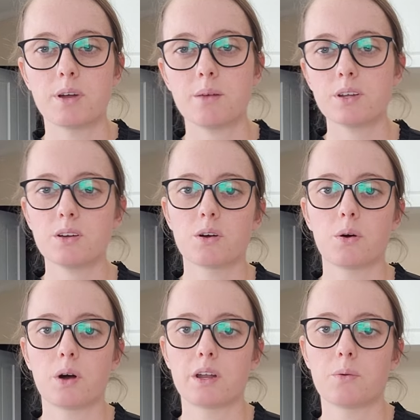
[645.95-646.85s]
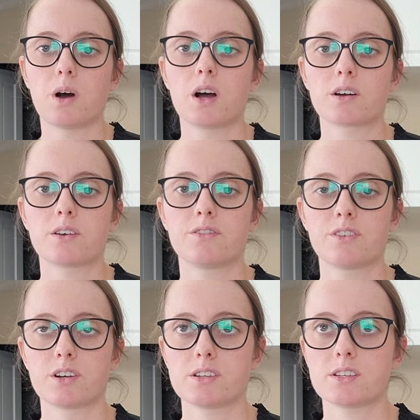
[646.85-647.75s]
but I'm going to go on a walk
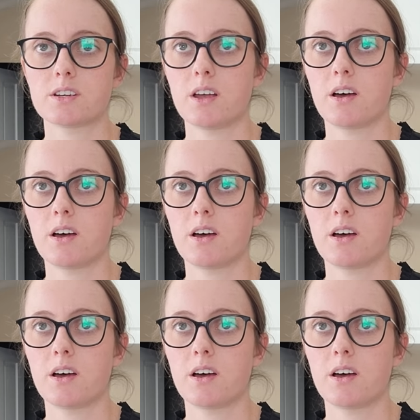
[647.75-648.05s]
first.